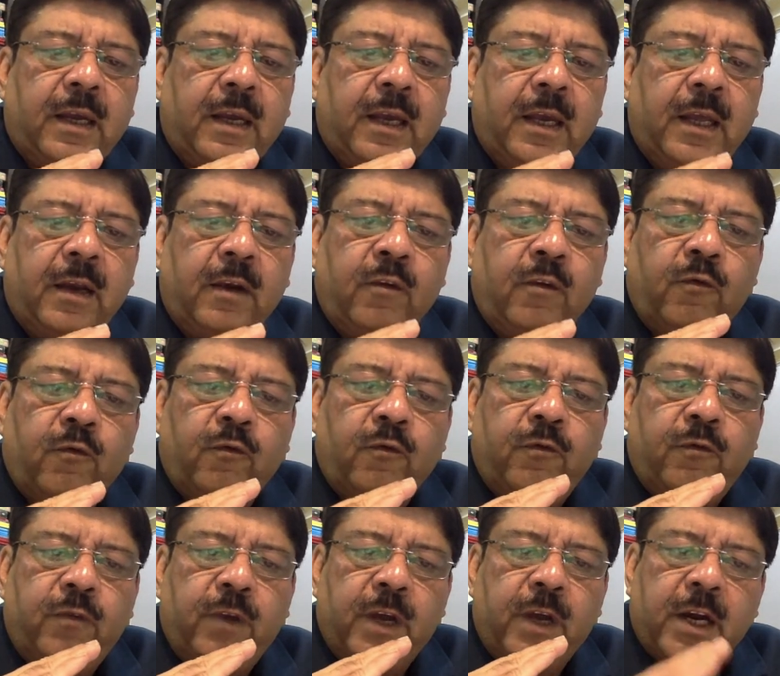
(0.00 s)
in
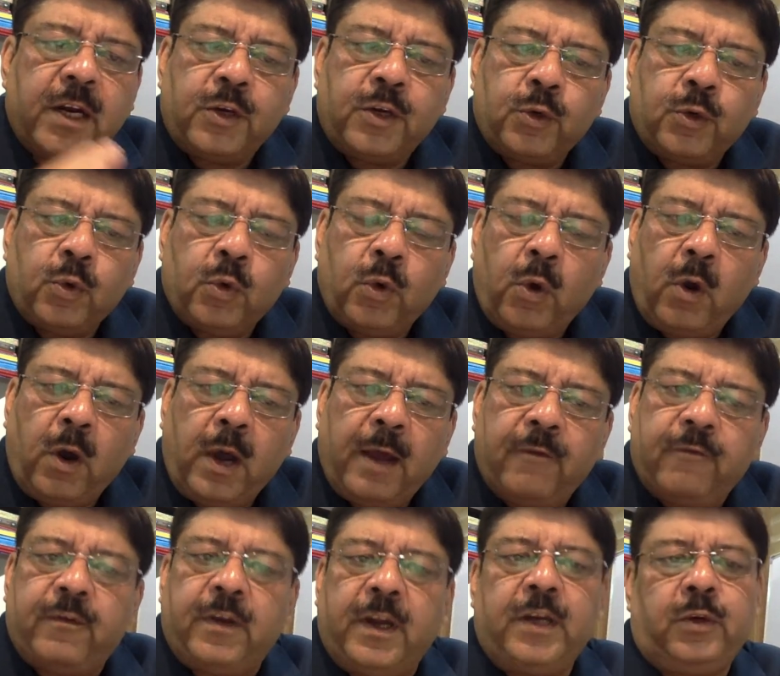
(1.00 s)
where to go
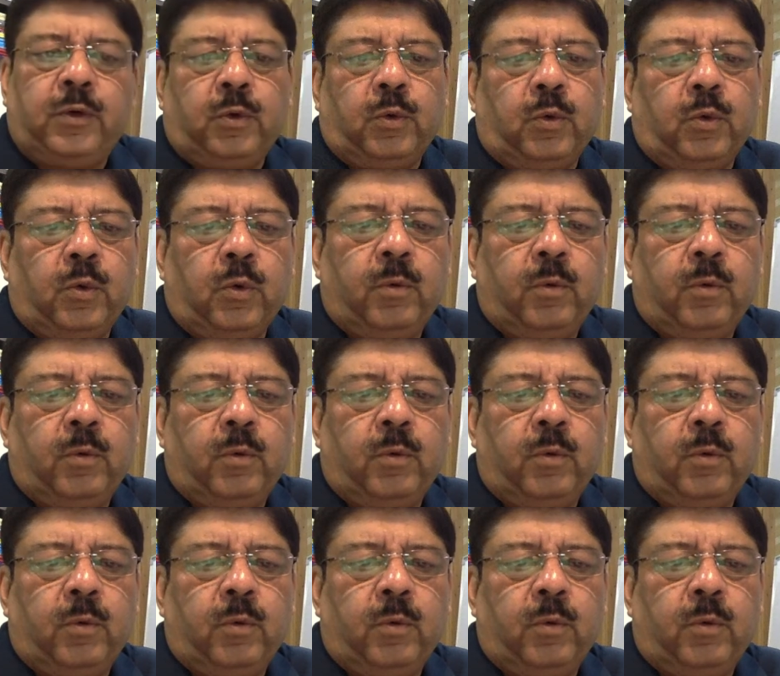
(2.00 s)
and when to go.